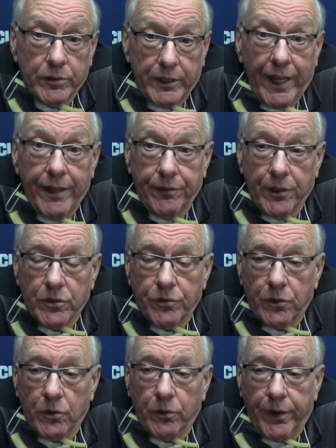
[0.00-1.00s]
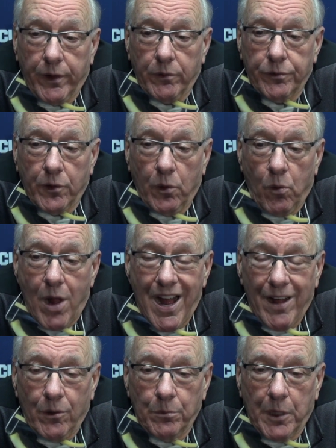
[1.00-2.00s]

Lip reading: saved us for a while,